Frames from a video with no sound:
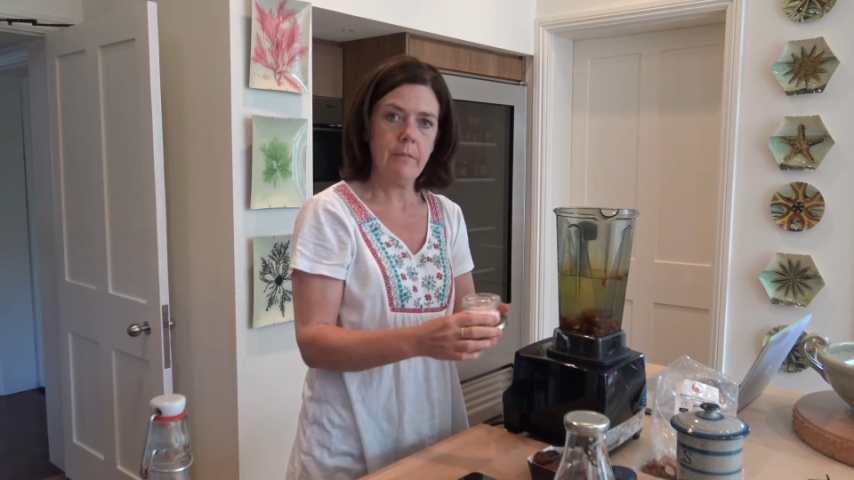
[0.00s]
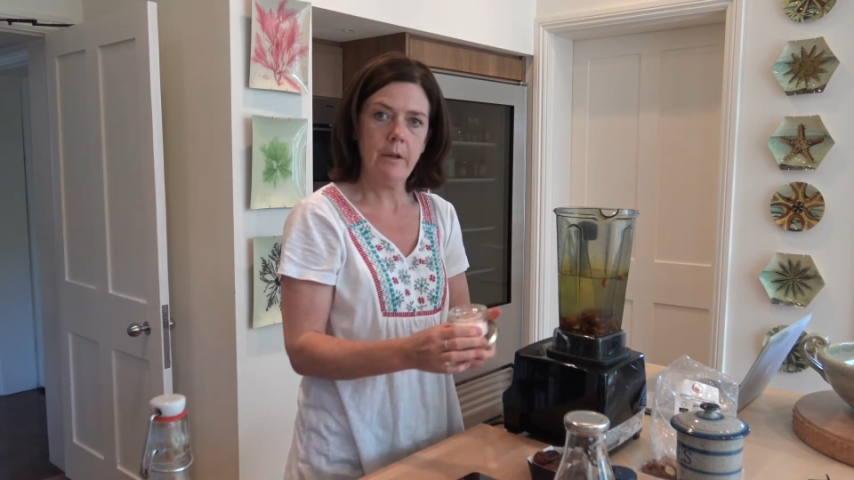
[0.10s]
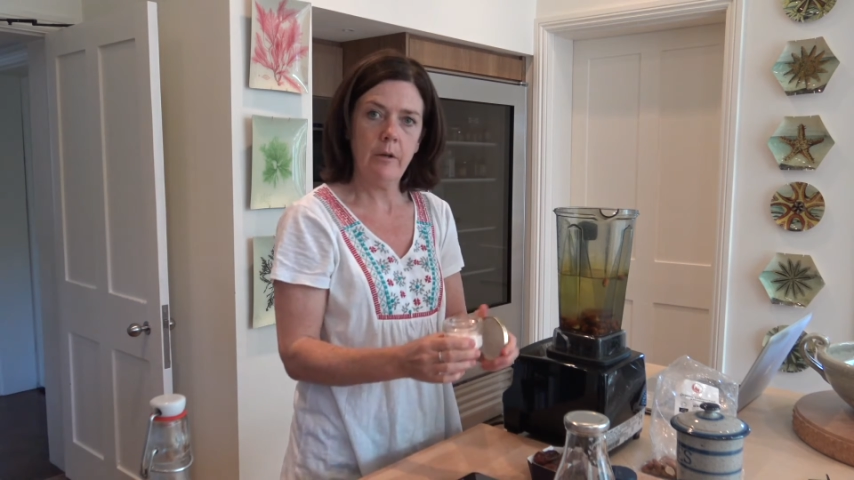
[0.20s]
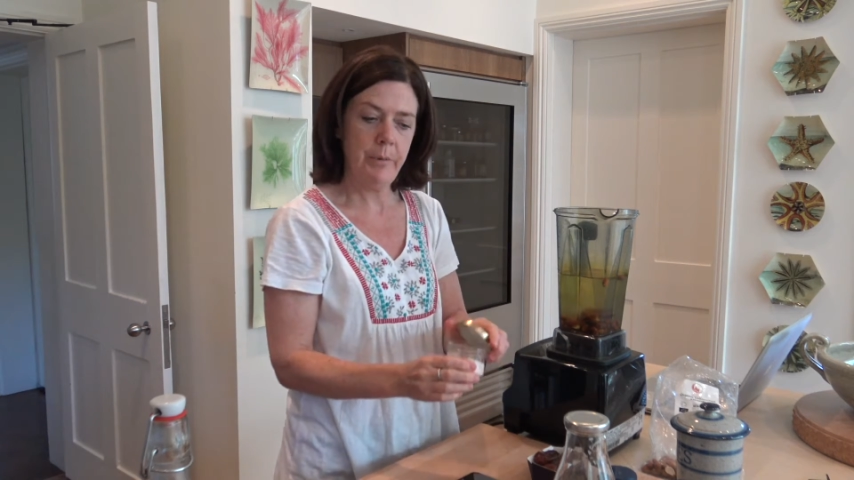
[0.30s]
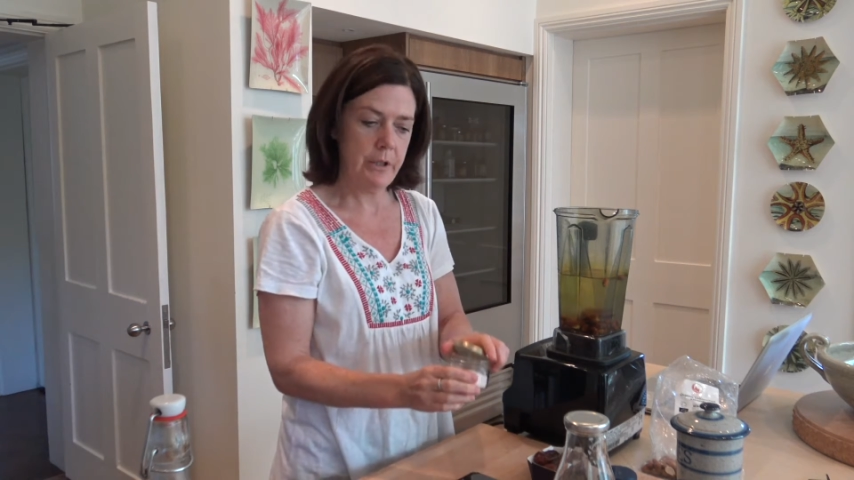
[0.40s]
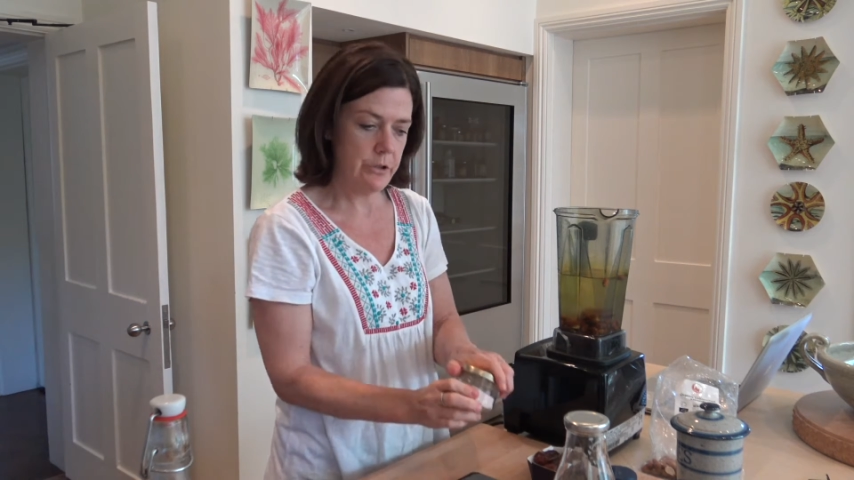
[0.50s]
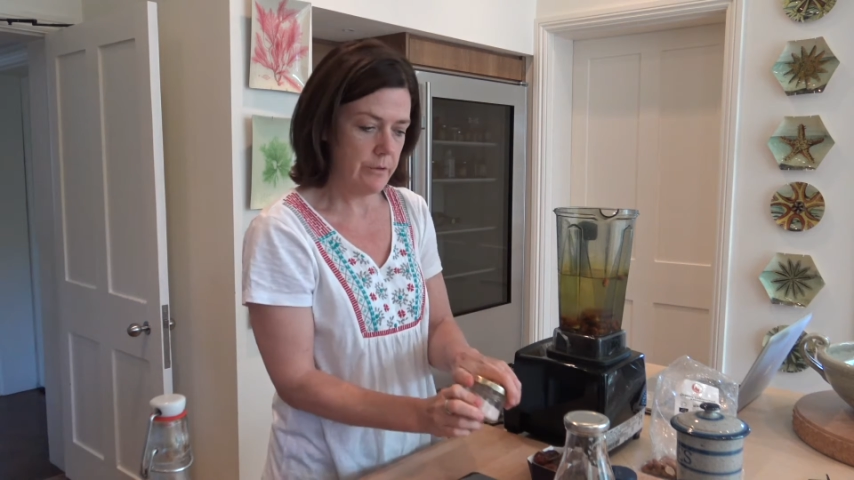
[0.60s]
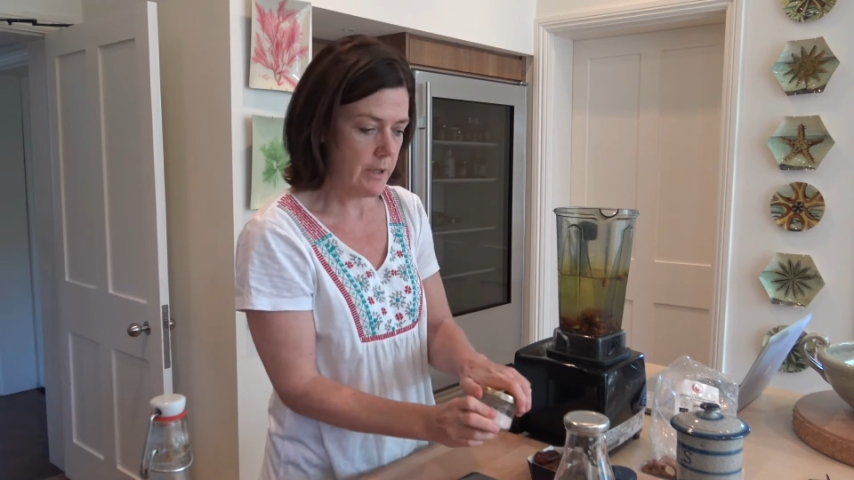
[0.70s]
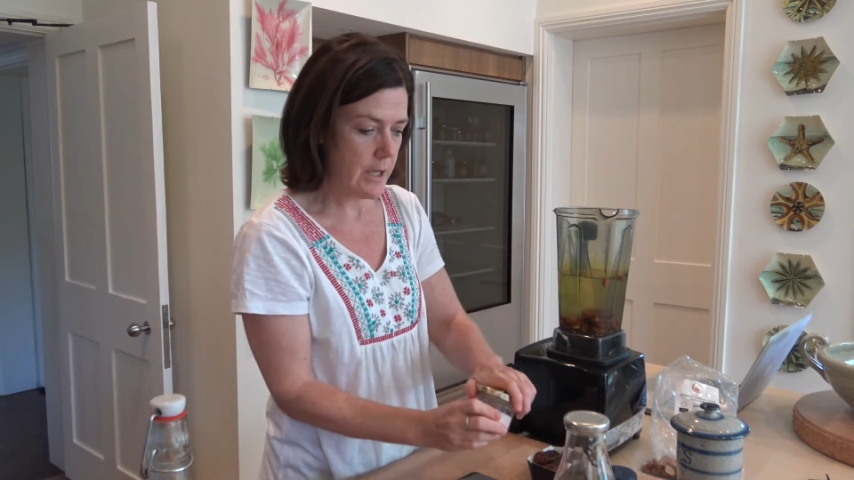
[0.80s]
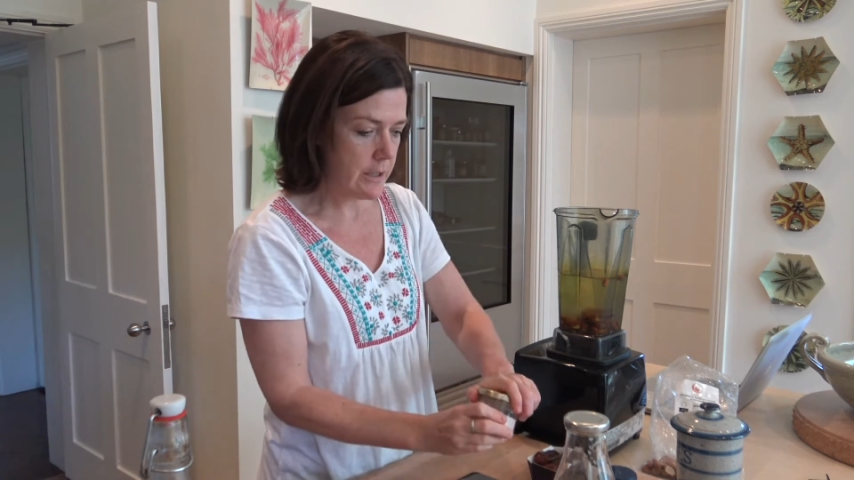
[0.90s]
A little pinch
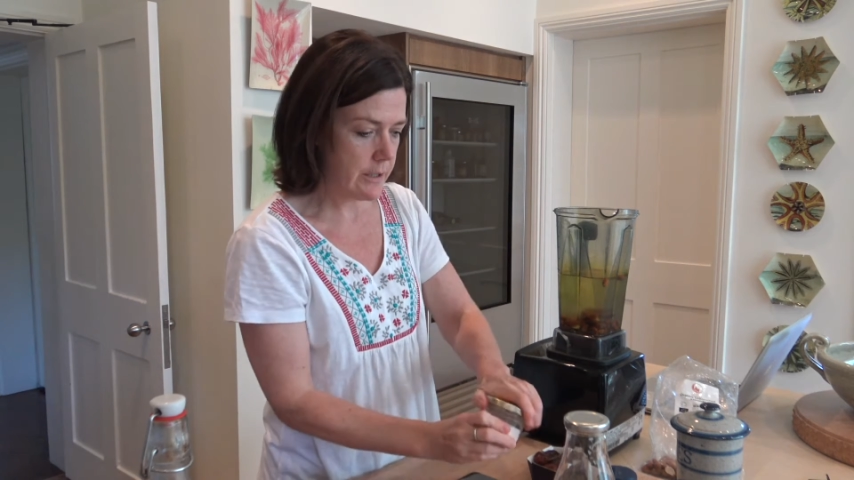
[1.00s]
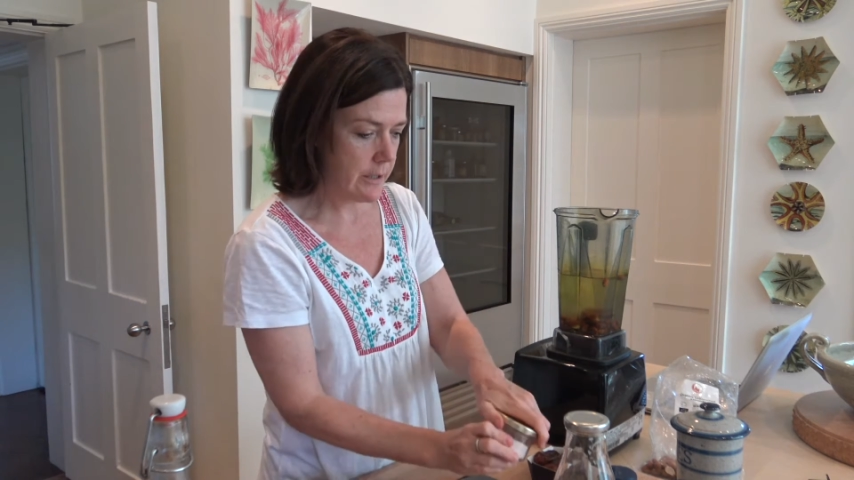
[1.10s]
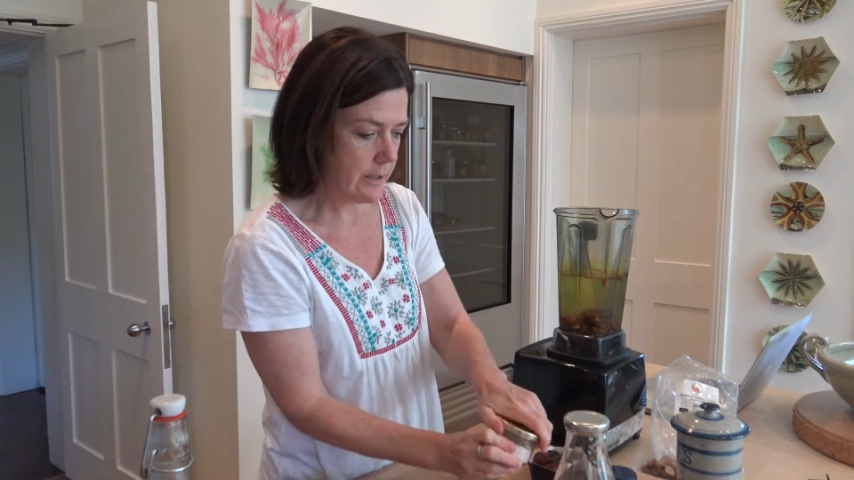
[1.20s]
of that.